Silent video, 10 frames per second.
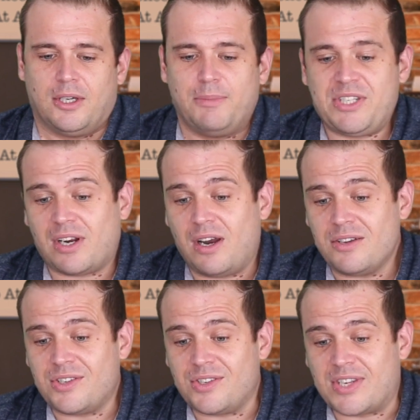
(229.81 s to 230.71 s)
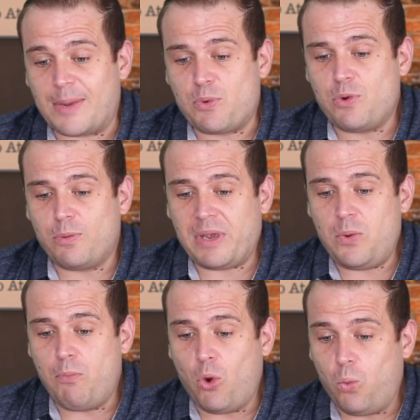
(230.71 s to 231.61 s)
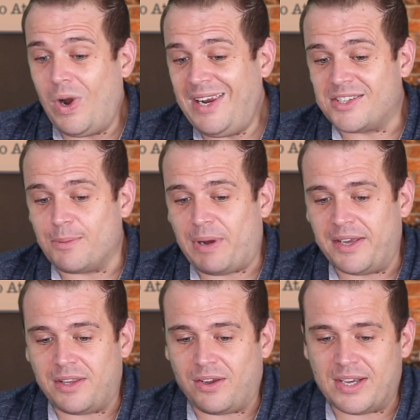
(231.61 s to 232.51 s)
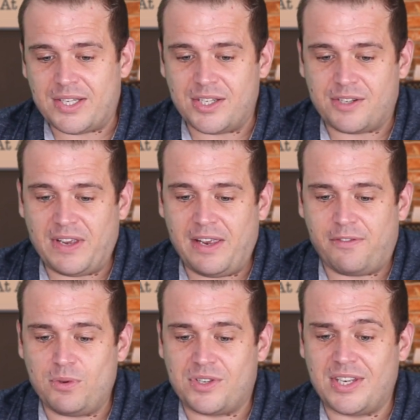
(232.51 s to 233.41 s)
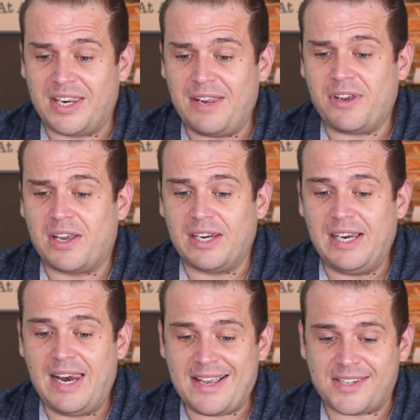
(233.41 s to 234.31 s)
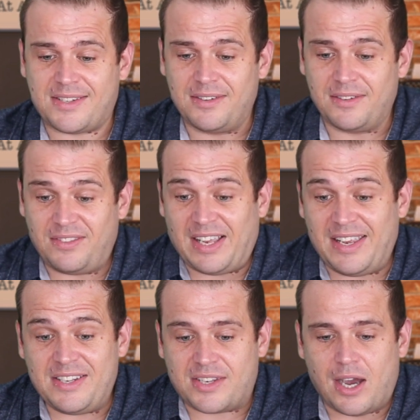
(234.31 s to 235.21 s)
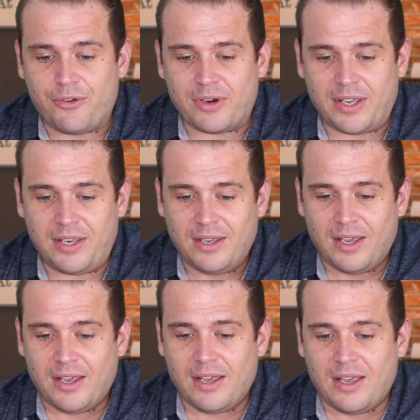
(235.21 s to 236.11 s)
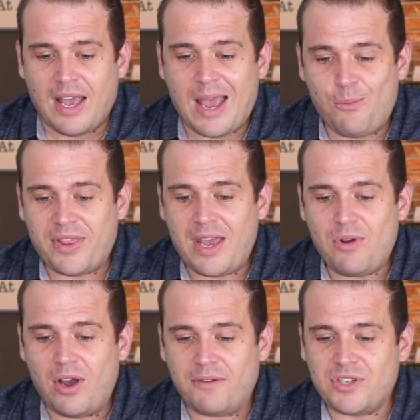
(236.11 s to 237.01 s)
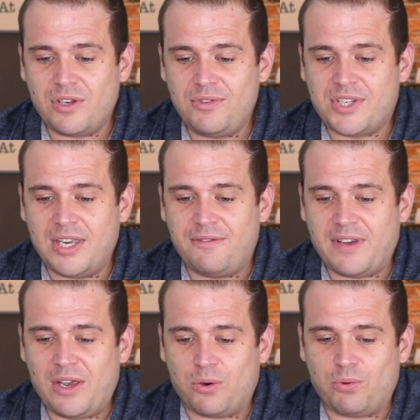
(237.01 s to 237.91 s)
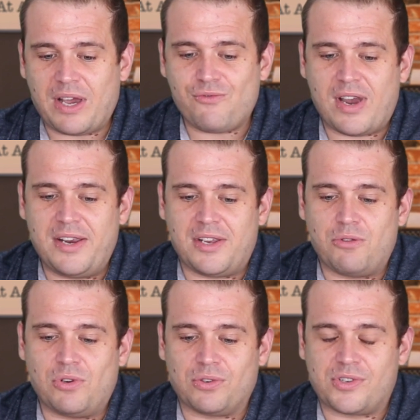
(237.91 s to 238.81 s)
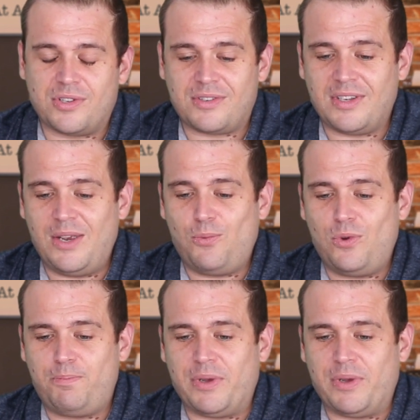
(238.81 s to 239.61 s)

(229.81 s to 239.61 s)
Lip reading: Mr. Clarkson said we would be more willing to pay the licence fee if it was significantly less than it is currently. And without afternoon TV and all that radio nonsense, it would